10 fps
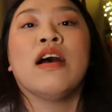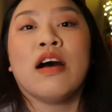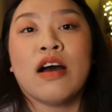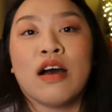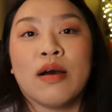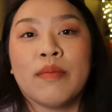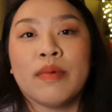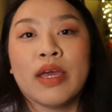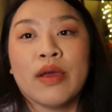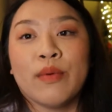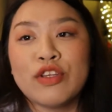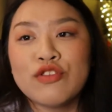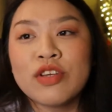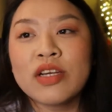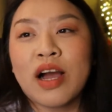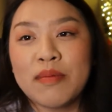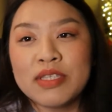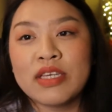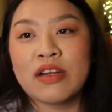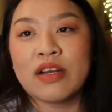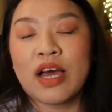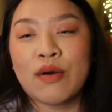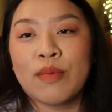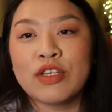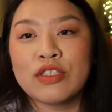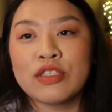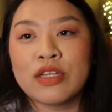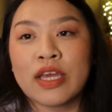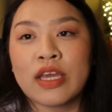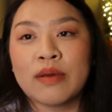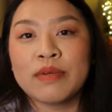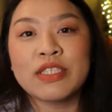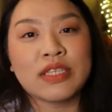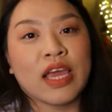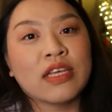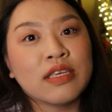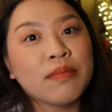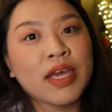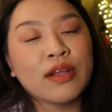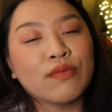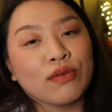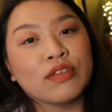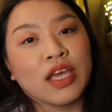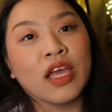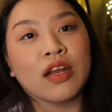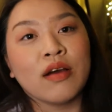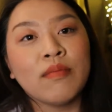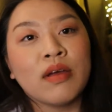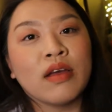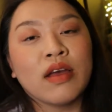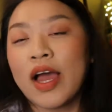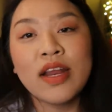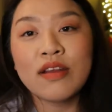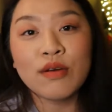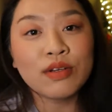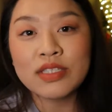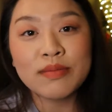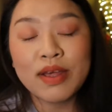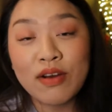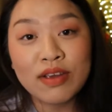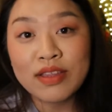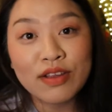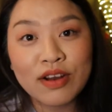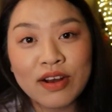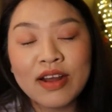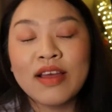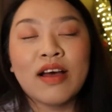When Juyeon commented on how much like mistakes he made in Road to Kingdom, I didn't notice them at all either.